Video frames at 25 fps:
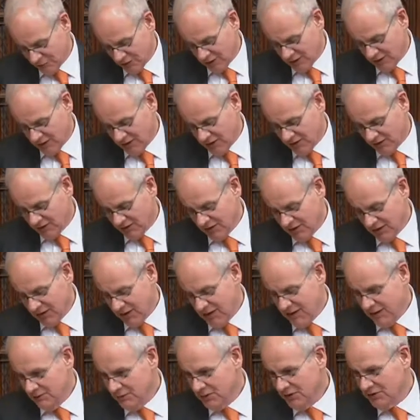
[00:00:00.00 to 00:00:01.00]
regard.
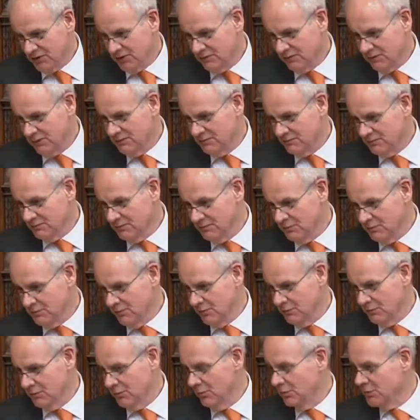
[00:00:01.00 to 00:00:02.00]
But
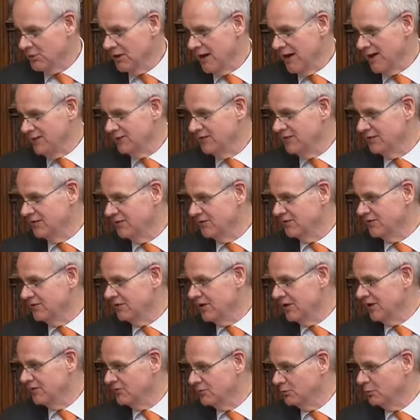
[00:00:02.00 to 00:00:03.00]
Lord Hannan
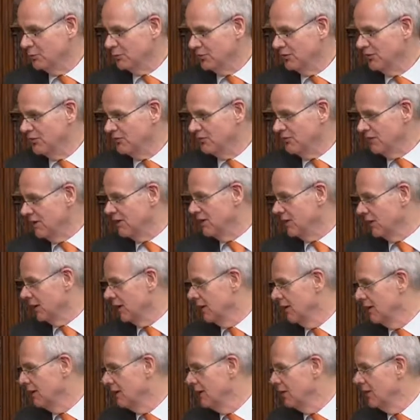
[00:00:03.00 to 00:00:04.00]
has put his finger
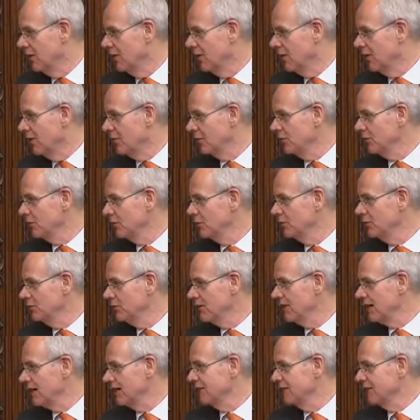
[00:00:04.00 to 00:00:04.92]
on who the